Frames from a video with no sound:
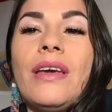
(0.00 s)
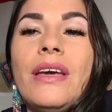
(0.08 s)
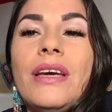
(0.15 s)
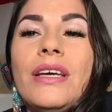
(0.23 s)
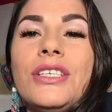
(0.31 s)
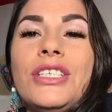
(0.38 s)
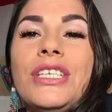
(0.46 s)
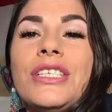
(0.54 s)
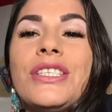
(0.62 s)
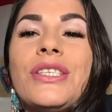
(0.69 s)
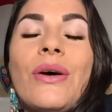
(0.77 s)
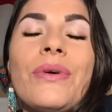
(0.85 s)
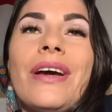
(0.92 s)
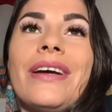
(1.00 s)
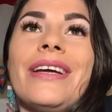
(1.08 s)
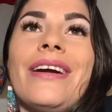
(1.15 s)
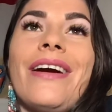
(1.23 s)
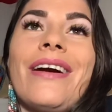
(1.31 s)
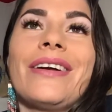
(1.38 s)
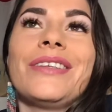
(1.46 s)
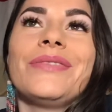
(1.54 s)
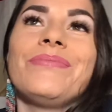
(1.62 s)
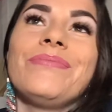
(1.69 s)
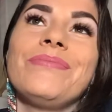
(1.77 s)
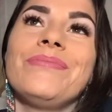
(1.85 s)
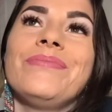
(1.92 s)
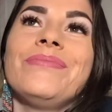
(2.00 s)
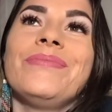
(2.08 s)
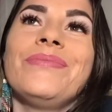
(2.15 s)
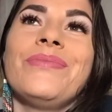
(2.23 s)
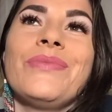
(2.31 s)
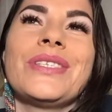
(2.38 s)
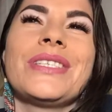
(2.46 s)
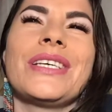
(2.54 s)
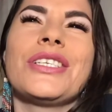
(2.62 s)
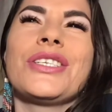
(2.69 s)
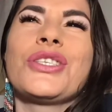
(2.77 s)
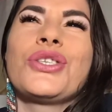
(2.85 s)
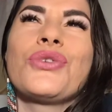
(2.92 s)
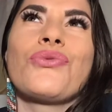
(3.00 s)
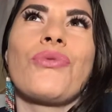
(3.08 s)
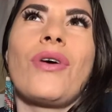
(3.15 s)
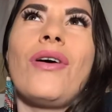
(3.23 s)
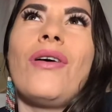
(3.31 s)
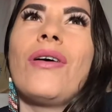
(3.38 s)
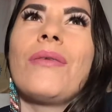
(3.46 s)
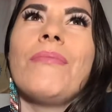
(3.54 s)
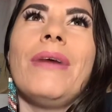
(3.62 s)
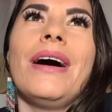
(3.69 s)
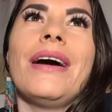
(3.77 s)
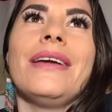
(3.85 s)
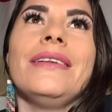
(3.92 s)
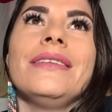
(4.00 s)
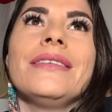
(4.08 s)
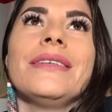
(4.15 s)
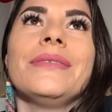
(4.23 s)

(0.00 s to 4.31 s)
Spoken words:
She is so young at heart, with such a strong mind.